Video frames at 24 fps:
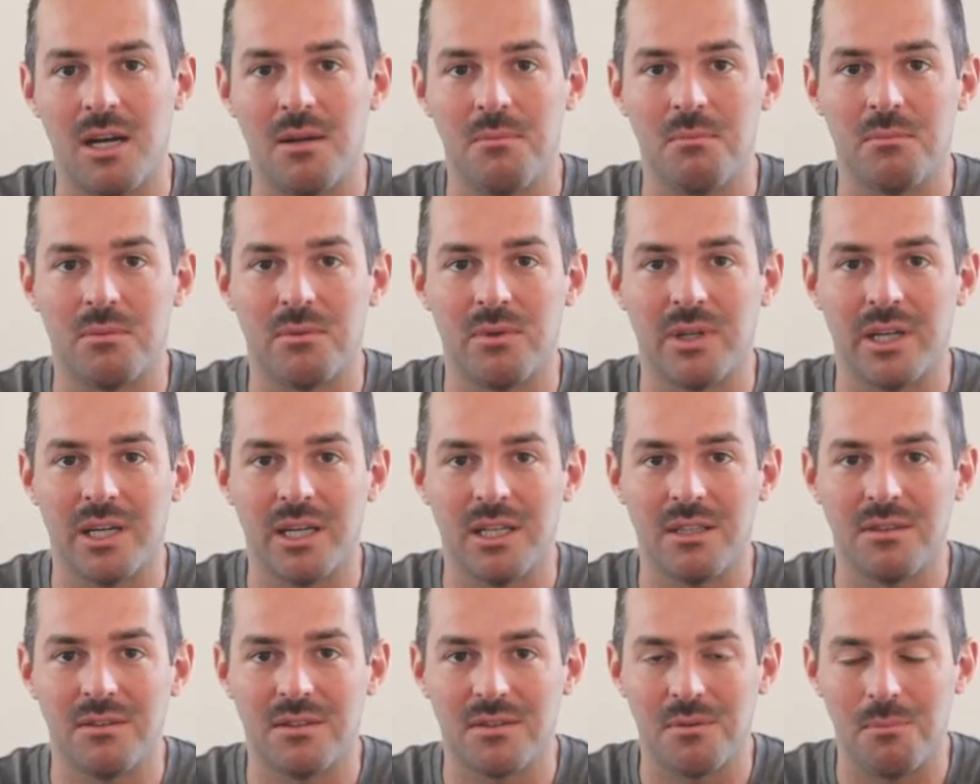I'm
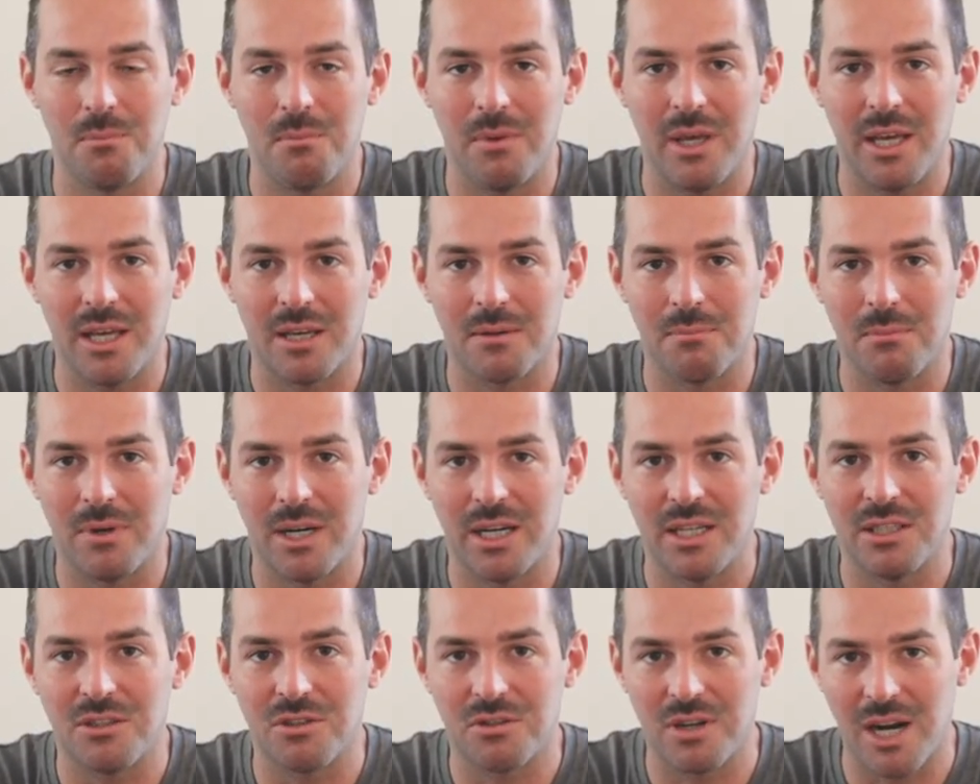bringing to make
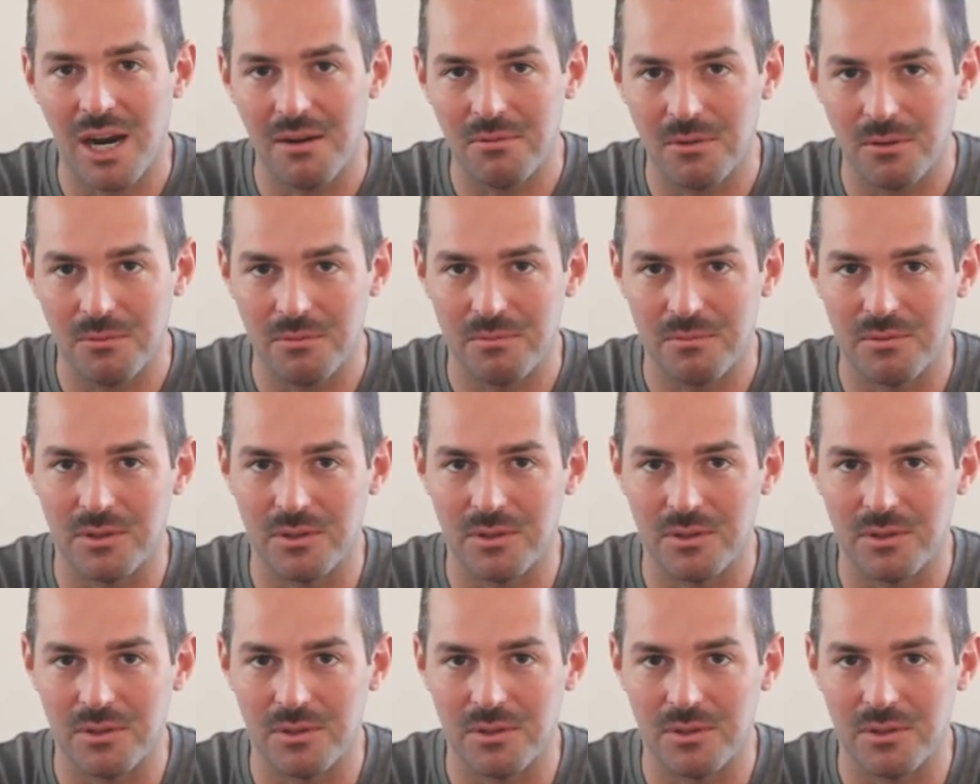my travel